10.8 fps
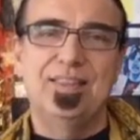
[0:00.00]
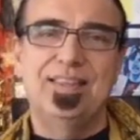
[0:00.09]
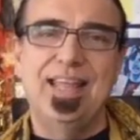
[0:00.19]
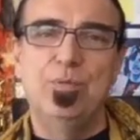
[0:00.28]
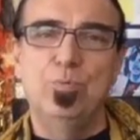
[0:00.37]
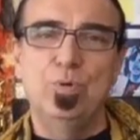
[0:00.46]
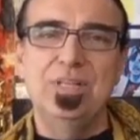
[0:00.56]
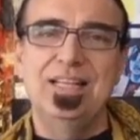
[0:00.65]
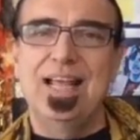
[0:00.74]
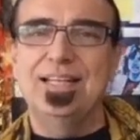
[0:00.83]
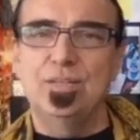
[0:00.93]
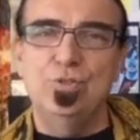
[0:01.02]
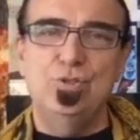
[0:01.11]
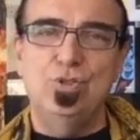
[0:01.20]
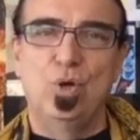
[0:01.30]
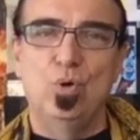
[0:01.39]
they wouldn't let us
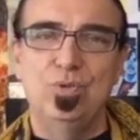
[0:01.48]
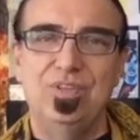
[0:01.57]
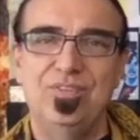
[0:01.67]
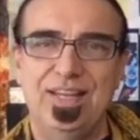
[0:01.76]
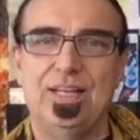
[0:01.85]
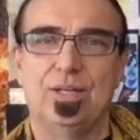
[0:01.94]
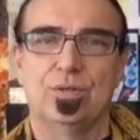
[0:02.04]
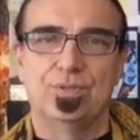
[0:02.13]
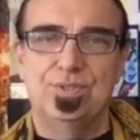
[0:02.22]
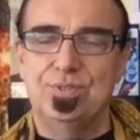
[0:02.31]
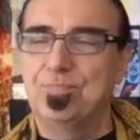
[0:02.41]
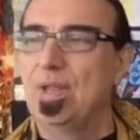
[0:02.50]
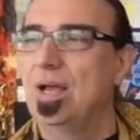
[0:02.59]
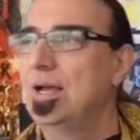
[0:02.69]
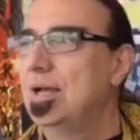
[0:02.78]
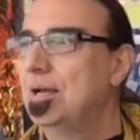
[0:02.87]
show the videos.
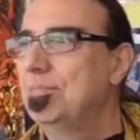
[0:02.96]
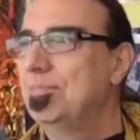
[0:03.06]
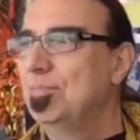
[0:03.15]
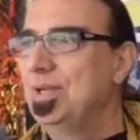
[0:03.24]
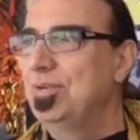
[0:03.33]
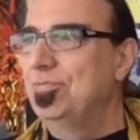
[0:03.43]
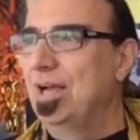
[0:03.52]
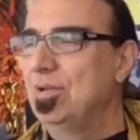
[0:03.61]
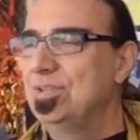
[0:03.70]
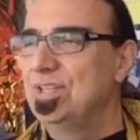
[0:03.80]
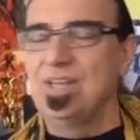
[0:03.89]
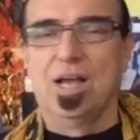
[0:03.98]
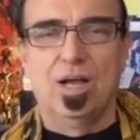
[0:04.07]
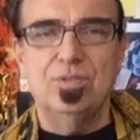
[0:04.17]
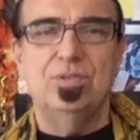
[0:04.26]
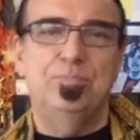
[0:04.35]
We found this
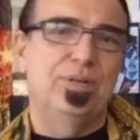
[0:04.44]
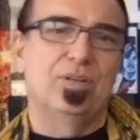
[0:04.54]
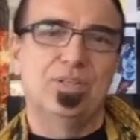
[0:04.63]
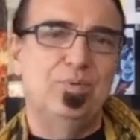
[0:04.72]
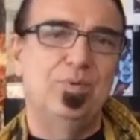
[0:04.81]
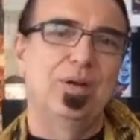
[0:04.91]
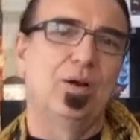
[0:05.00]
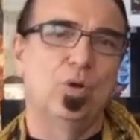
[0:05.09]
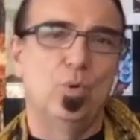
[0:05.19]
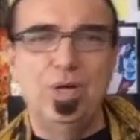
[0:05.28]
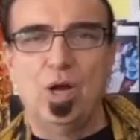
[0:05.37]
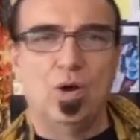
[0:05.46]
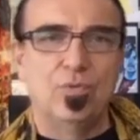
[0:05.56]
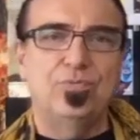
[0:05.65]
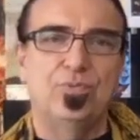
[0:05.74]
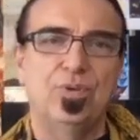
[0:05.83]
out because we were going
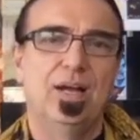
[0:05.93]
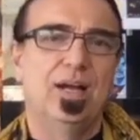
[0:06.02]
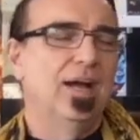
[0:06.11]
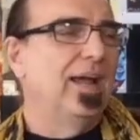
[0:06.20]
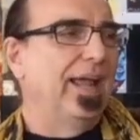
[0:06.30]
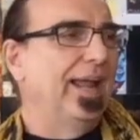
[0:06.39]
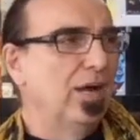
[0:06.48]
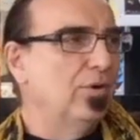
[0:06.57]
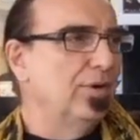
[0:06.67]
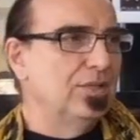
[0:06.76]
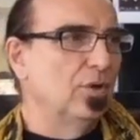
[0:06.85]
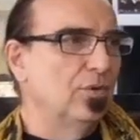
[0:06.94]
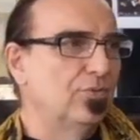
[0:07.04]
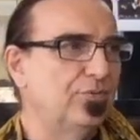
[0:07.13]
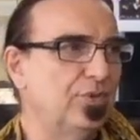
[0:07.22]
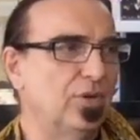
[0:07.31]
off air and off
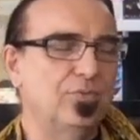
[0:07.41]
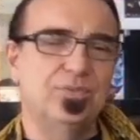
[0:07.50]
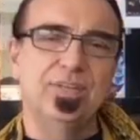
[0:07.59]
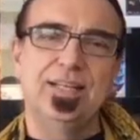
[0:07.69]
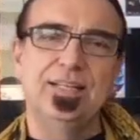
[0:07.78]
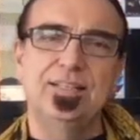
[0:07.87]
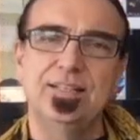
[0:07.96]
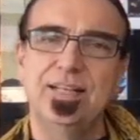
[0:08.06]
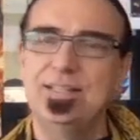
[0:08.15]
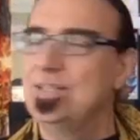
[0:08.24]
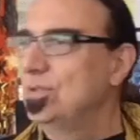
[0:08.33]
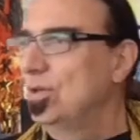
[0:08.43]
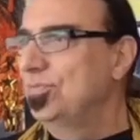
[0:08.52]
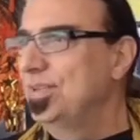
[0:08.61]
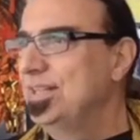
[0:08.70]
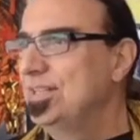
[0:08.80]
the internet and
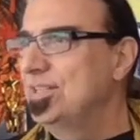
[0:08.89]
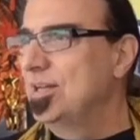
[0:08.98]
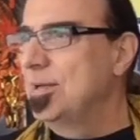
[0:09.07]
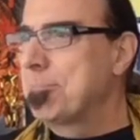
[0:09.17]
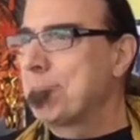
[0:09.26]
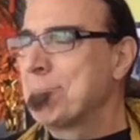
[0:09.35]
off Insta.